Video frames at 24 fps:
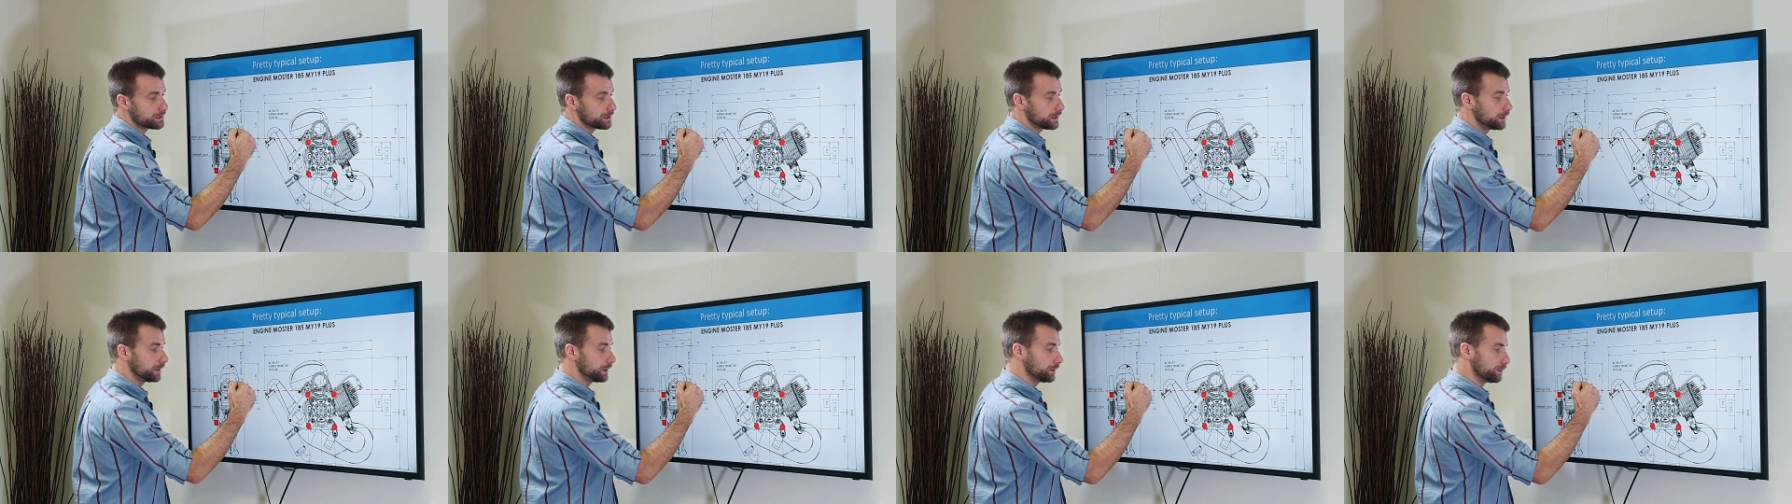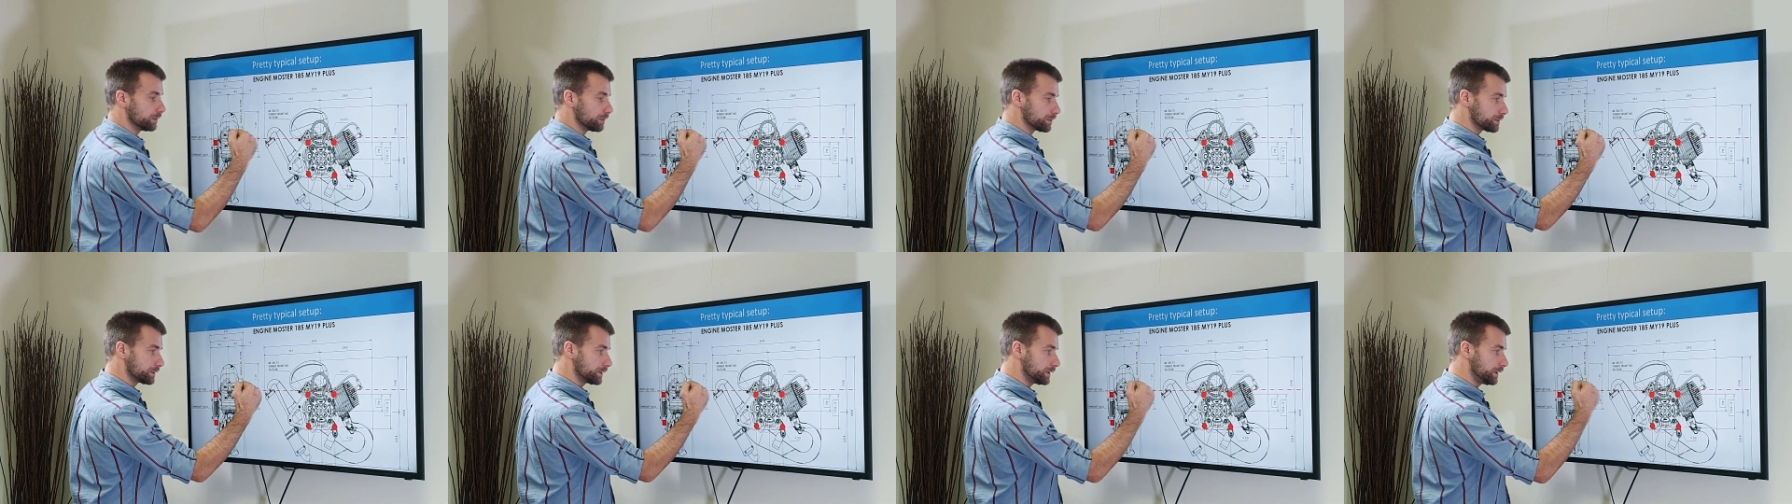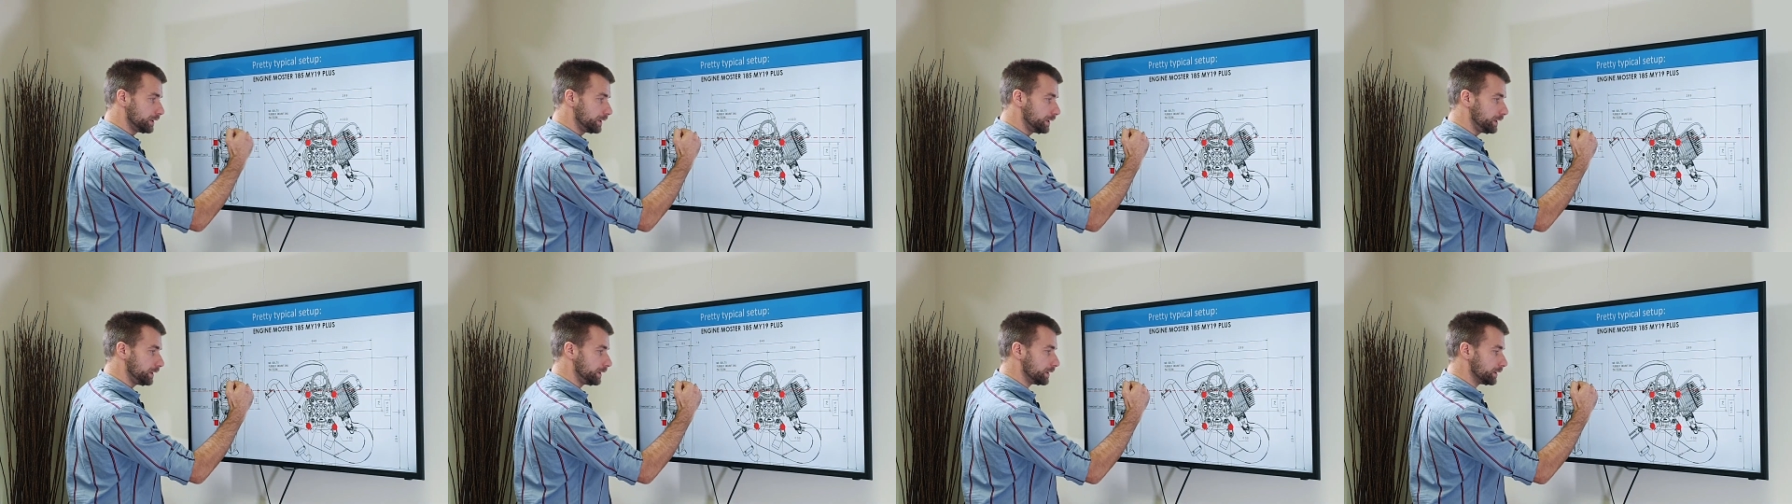kilos
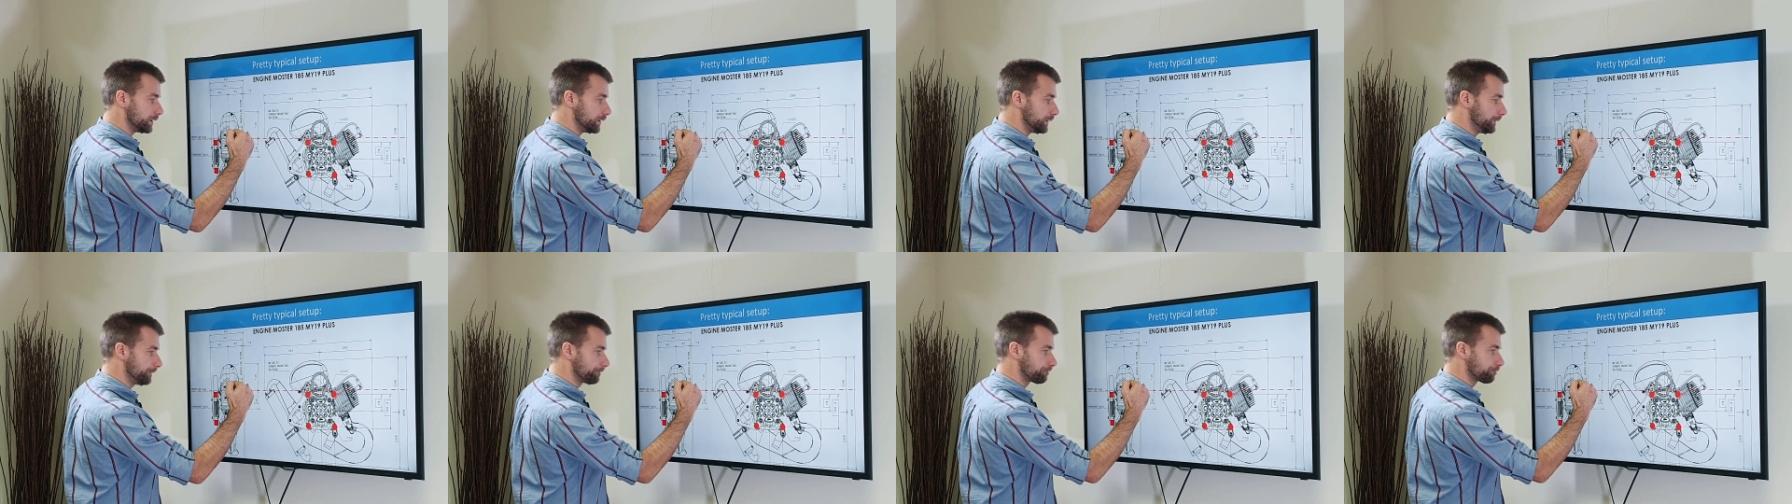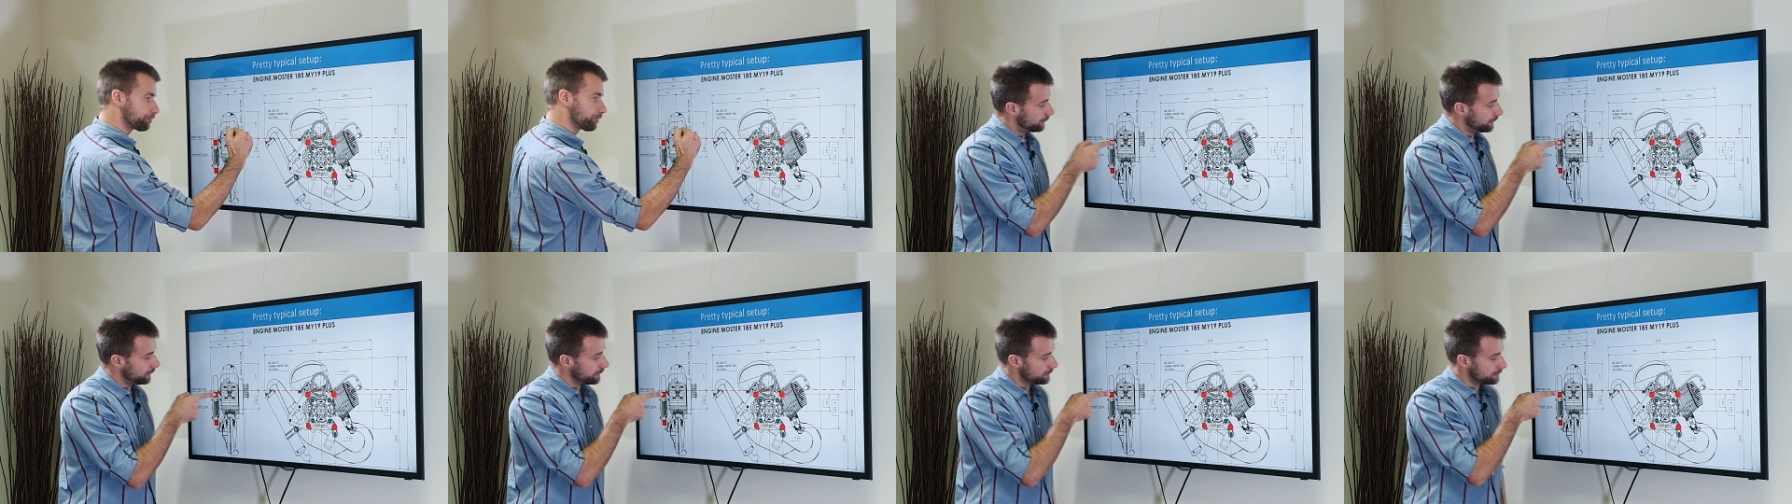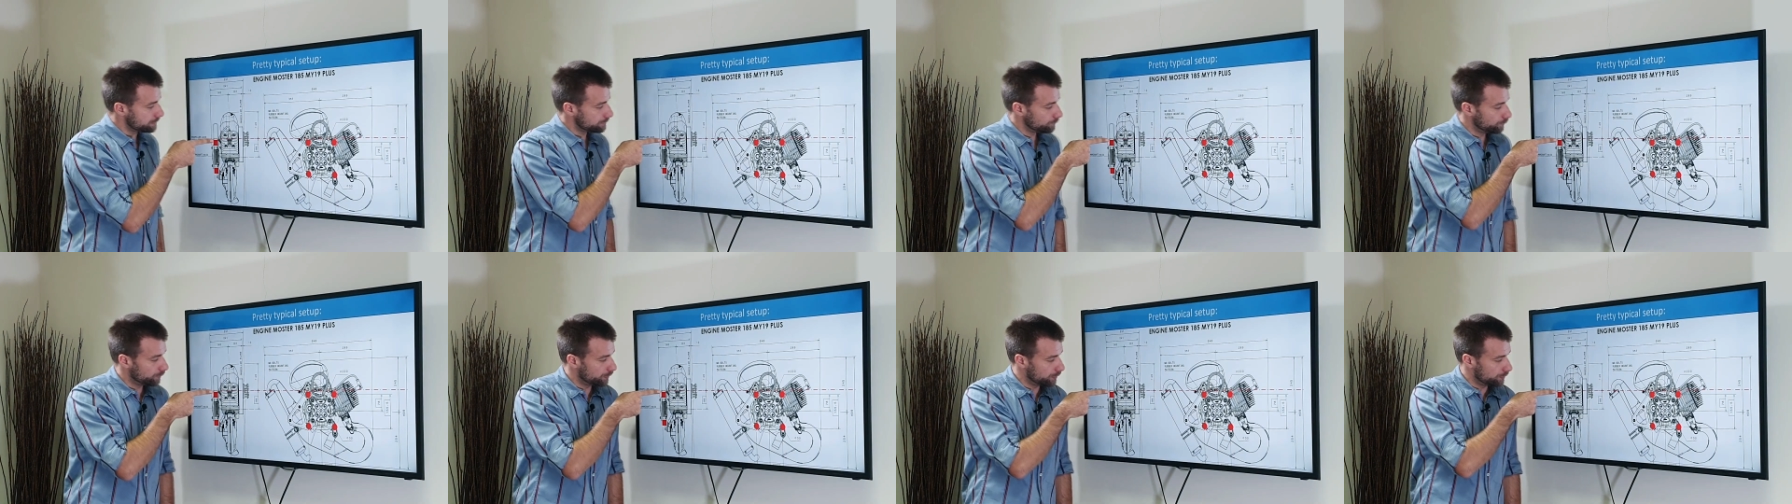here,
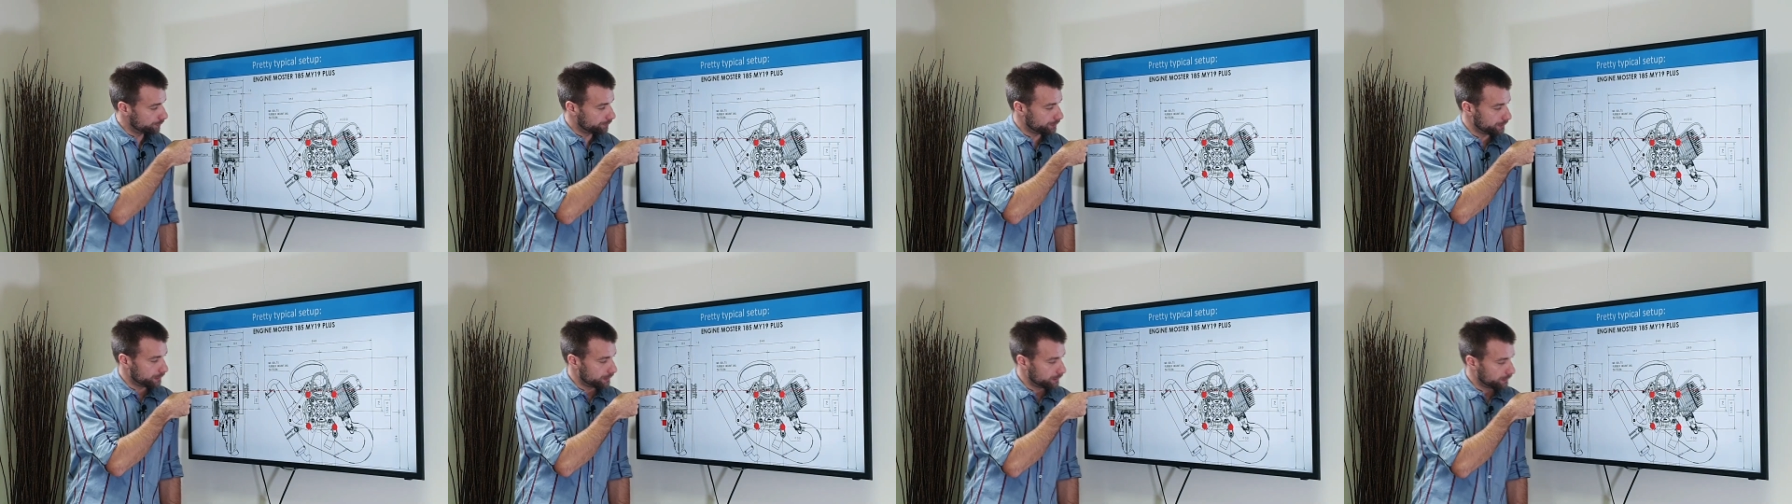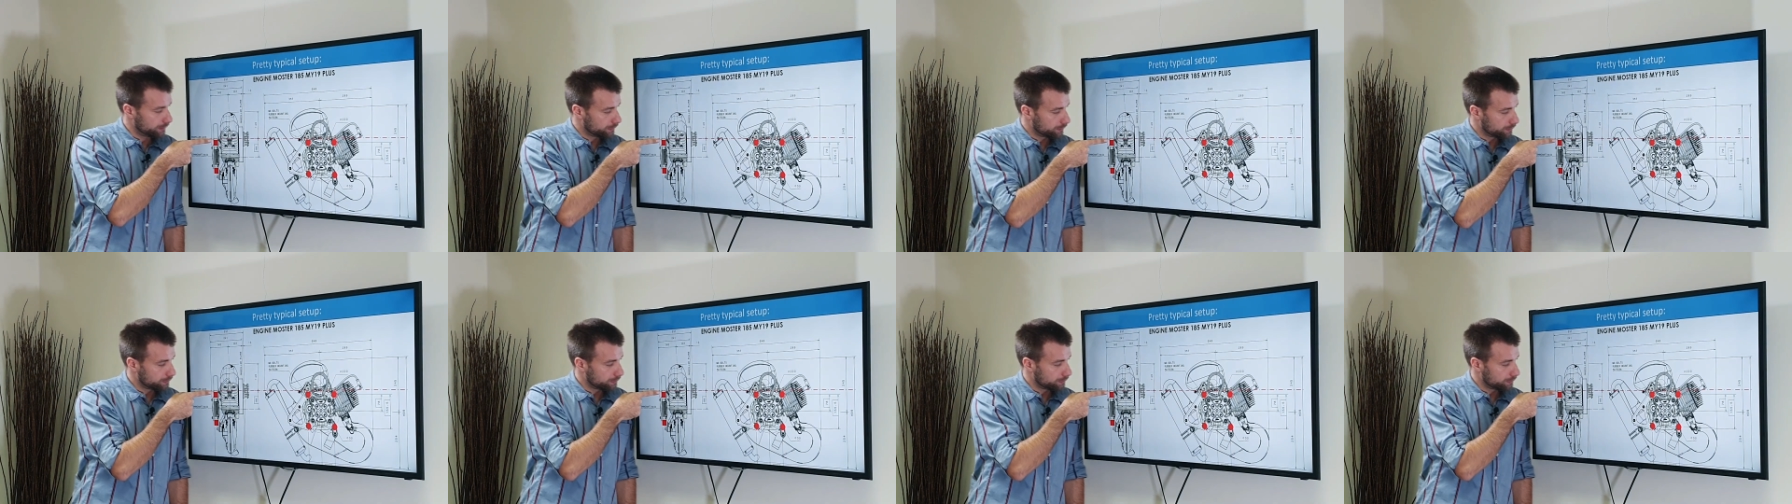this will be